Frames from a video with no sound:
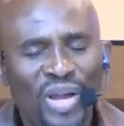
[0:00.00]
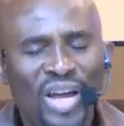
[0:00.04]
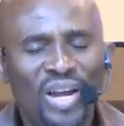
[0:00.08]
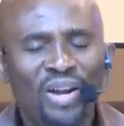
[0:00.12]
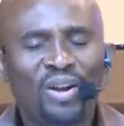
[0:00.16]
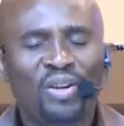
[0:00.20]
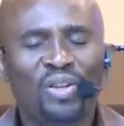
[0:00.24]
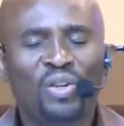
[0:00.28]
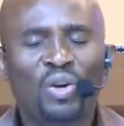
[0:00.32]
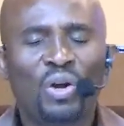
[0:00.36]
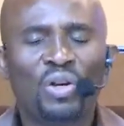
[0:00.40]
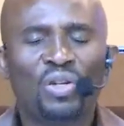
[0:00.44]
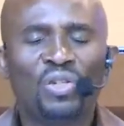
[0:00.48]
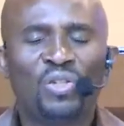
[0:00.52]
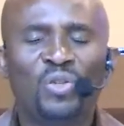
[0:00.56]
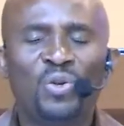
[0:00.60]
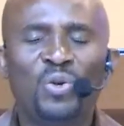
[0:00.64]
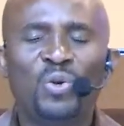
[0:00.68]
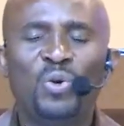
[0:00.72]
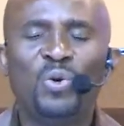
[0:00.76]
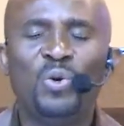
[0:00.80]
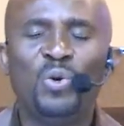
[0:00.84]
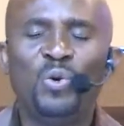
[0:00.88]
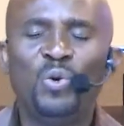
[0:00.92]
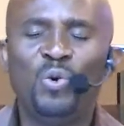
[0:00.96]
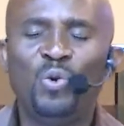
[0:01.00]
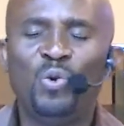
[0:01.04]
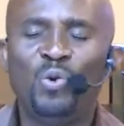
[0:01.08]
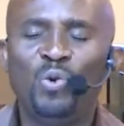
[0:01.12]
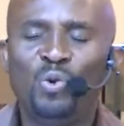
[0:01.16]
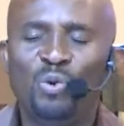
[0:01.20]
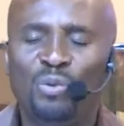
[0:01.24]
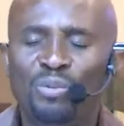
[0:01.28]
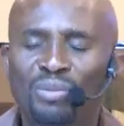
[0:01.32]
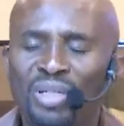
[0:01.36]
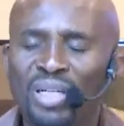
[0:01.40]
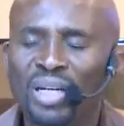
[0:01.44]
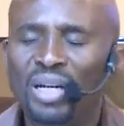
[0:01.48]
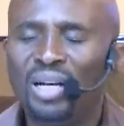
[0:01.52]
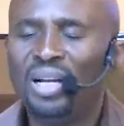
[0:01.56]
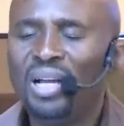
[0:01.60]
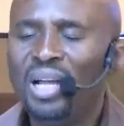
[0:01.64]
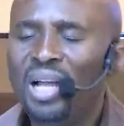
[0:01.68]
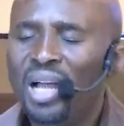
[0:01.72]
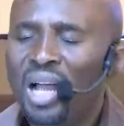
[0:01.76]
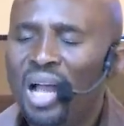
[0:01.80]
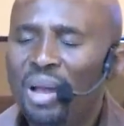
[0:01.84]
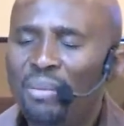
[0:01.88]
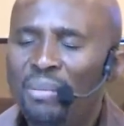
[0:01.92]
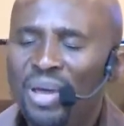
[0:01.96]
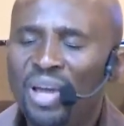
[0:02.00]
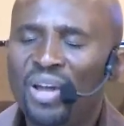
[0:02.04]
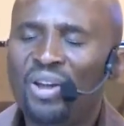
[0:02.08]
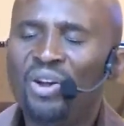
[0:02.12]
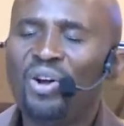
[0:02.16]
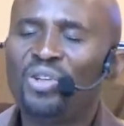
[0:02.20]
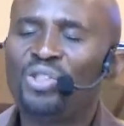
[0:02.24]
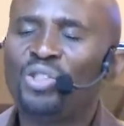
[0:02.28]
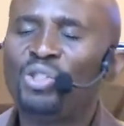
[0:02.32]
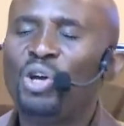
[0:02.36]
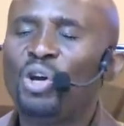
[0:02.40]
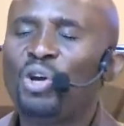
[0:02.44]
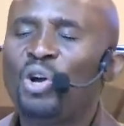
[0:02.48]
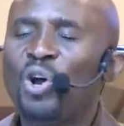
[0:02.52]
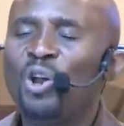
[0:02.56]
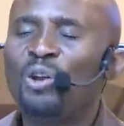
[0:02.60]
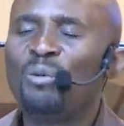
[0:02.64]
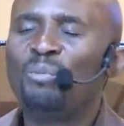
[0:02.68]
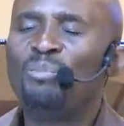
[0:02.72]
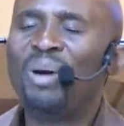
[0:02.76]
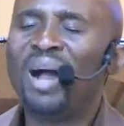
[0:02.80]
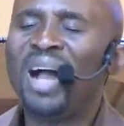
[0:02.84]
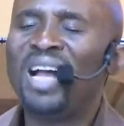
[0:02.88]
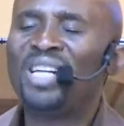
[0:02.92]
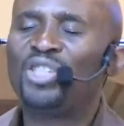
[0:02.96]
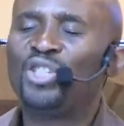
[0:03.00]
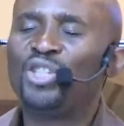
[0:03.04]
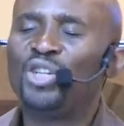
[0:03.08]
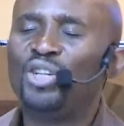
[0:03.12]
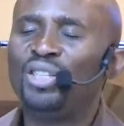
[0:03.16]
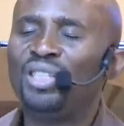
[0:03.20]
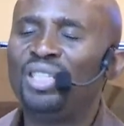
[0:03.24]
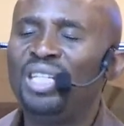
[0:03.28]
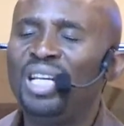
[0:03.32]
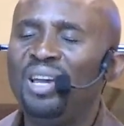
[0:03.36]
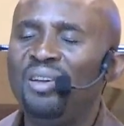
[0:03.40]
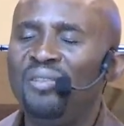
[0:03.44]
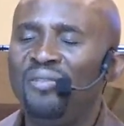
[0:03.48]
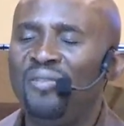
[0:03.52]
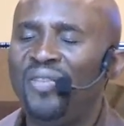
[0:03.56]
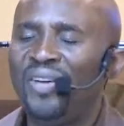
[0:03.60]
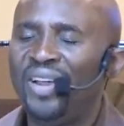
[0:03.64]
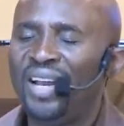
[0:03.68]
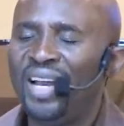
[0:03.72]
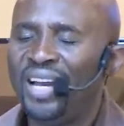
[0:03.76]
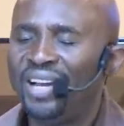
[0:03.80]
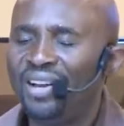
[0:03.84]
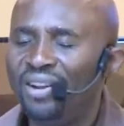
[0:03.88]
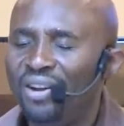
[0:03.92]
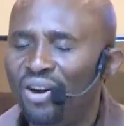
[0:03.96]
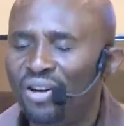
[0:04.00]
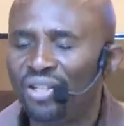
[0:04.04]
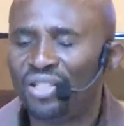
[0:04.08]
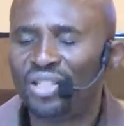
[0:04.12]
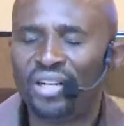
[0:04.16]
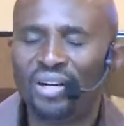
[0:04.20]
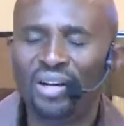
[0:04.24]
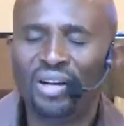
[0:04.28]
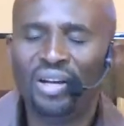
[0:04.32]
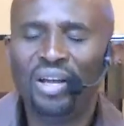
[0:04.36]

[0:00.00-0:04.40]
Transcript: are not consumed. Because your compassion, they feel it not.